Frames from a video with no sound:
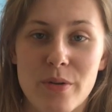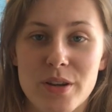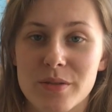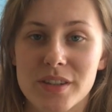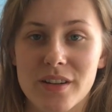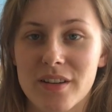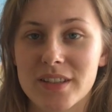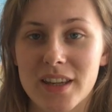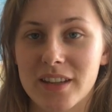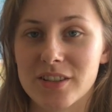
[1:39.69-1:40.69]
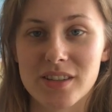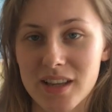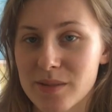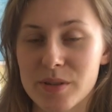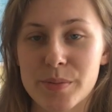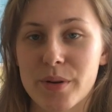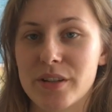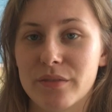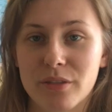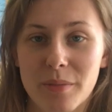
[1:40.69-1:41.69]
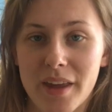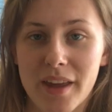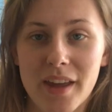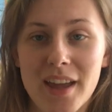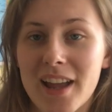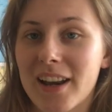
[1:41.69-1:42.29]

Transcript: when you were starting, just get some inspiration from there,